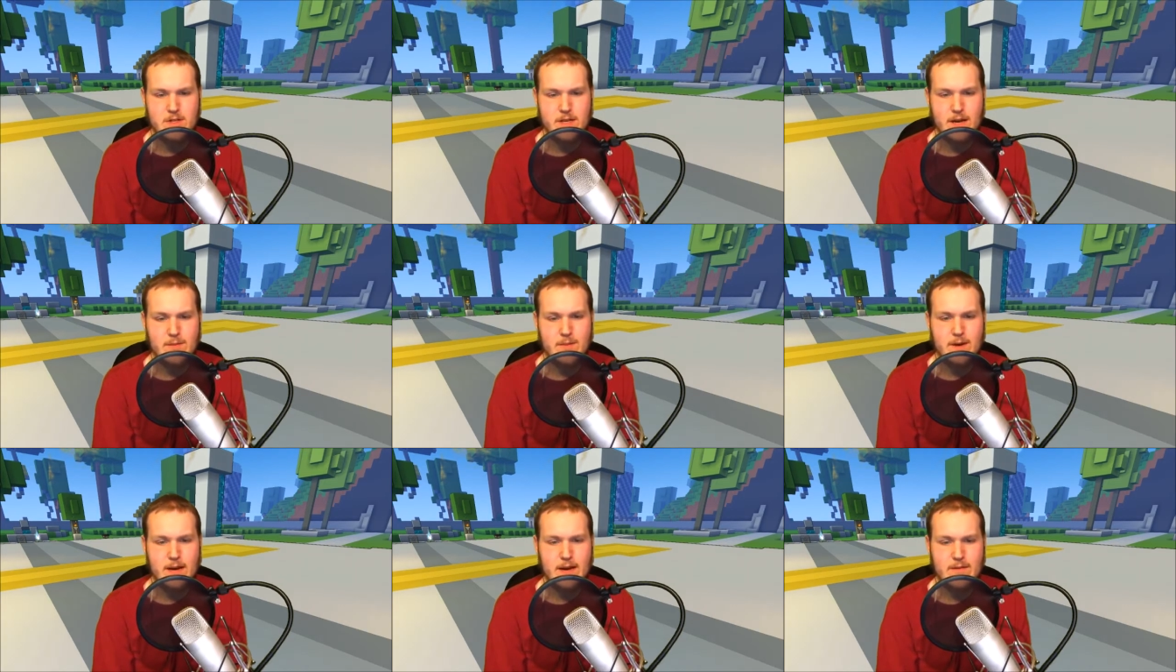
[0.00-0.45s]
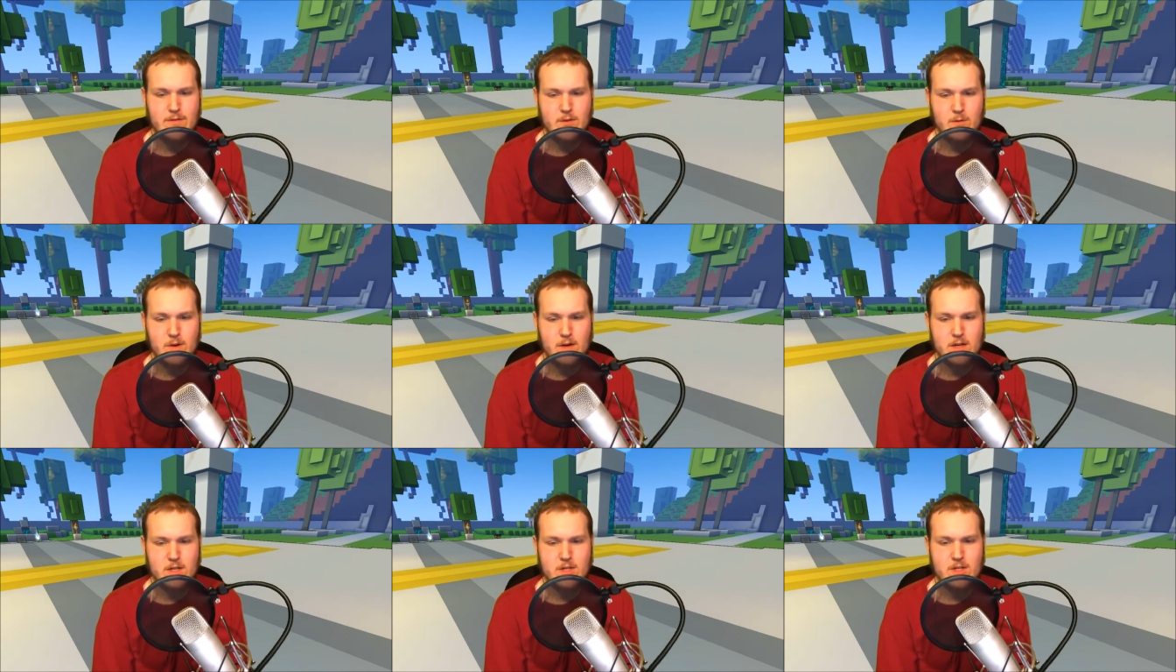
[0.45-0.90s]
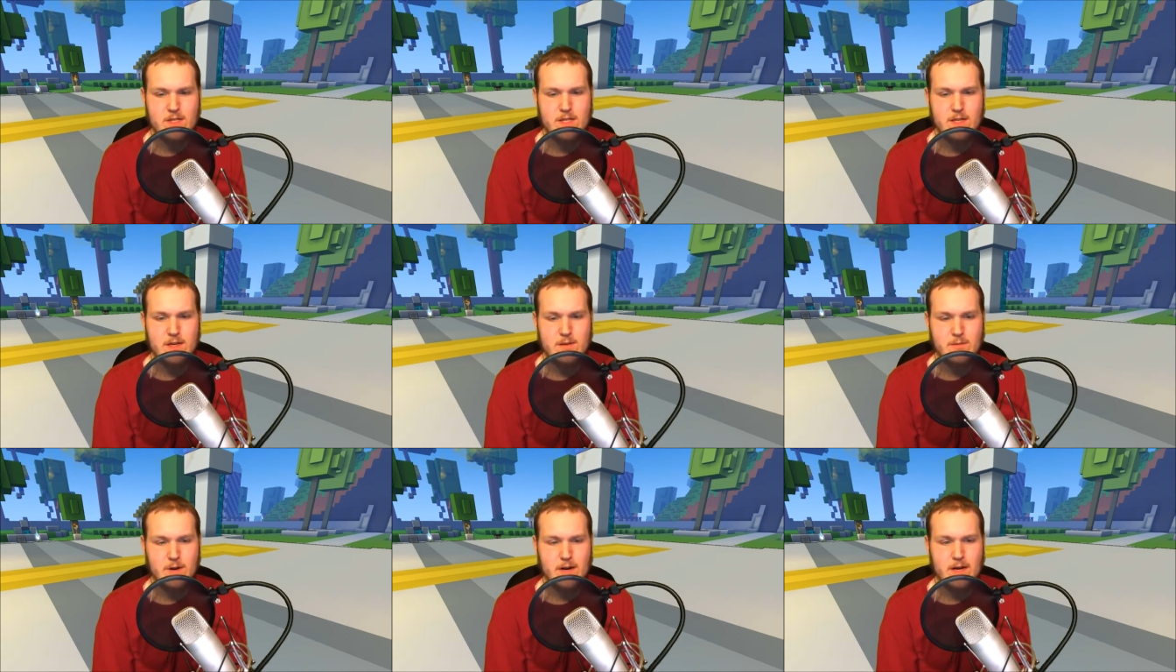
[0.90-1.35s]
I'm gonna have to watch the
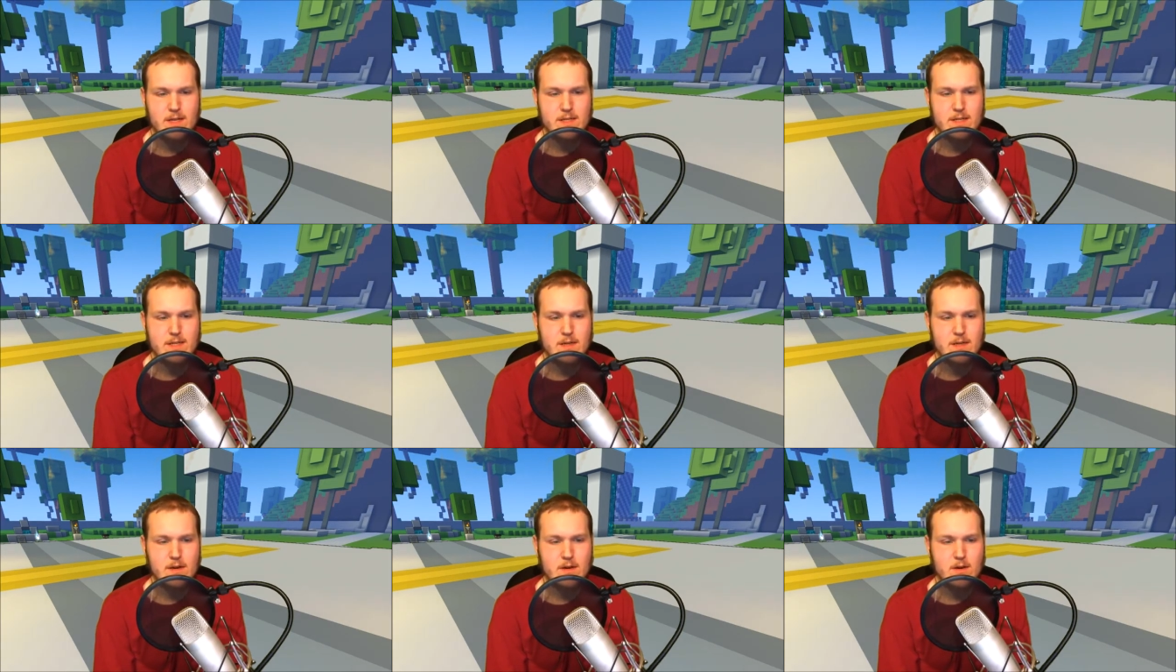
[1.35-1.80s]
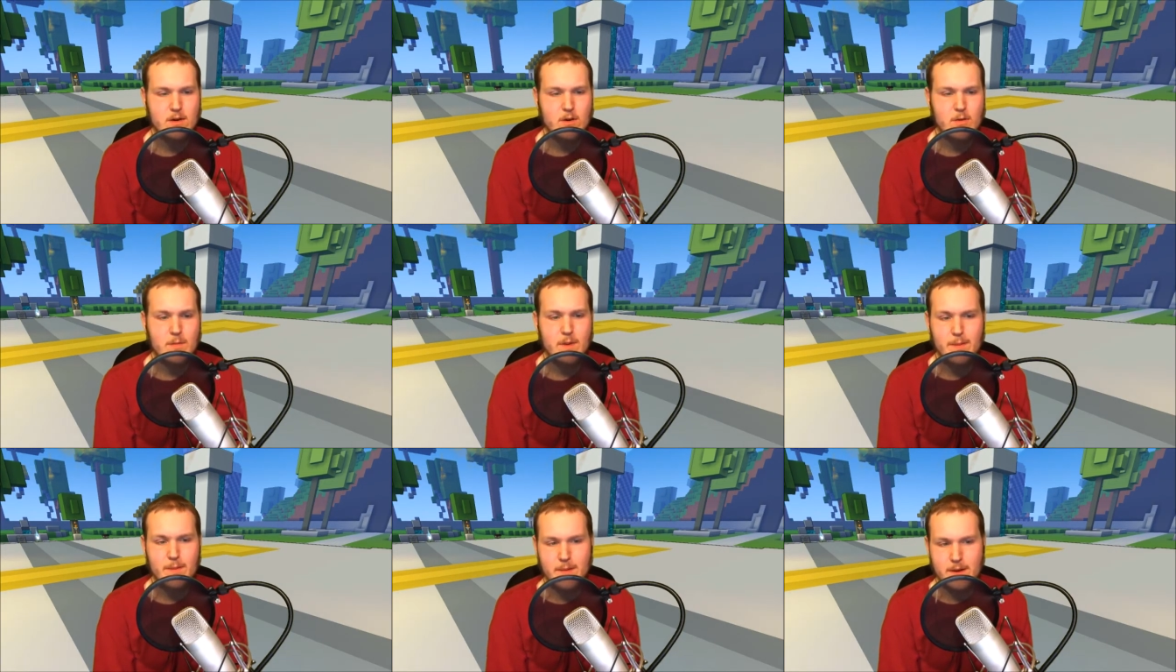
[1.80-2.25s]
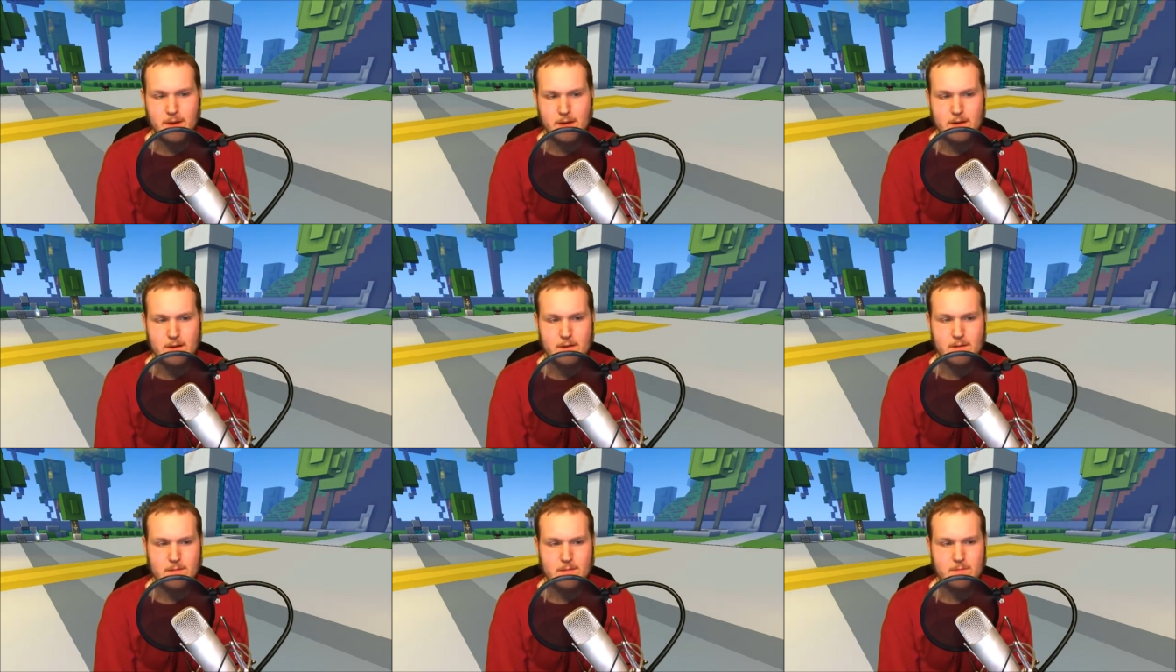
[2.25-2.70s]
sunrise, or maybe
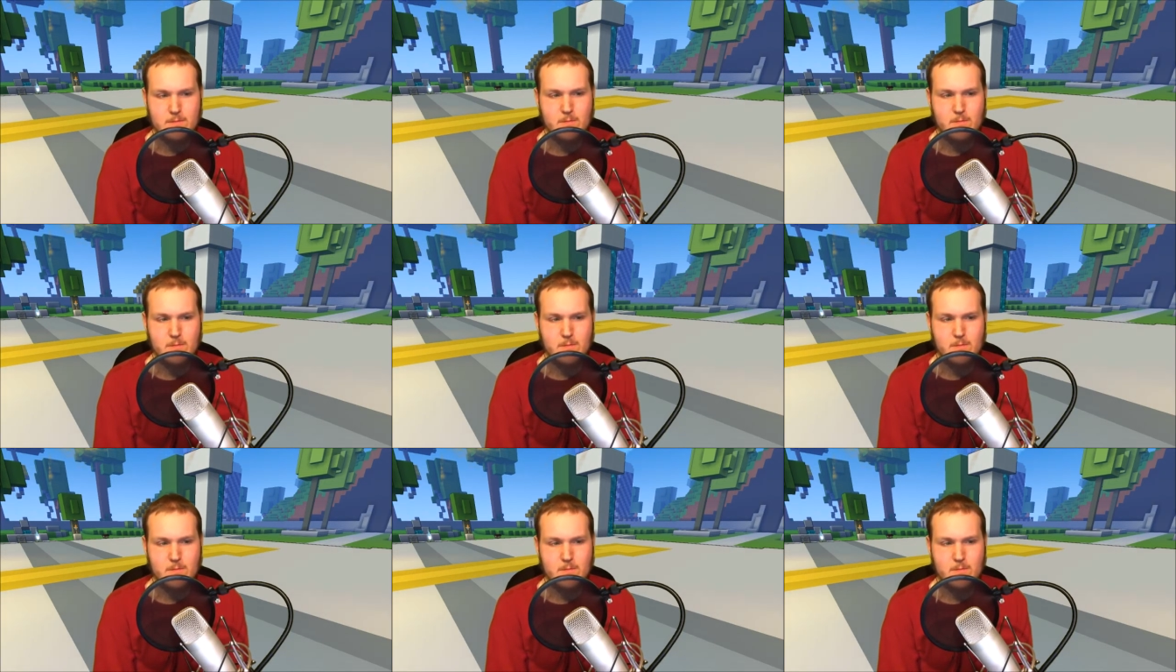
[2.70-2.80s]
it'll